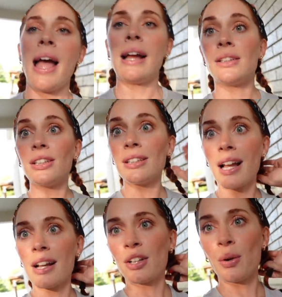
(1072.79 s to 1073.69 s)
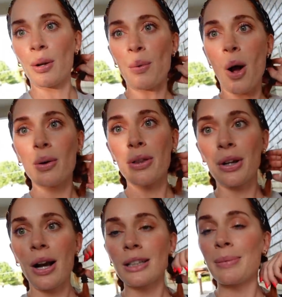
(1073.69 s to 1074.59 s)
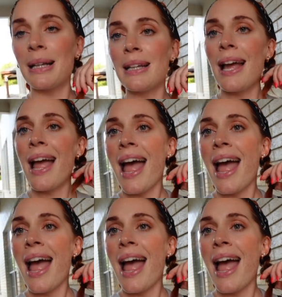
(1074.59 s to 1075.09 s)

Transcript: and she decided to go on a walk with her husband,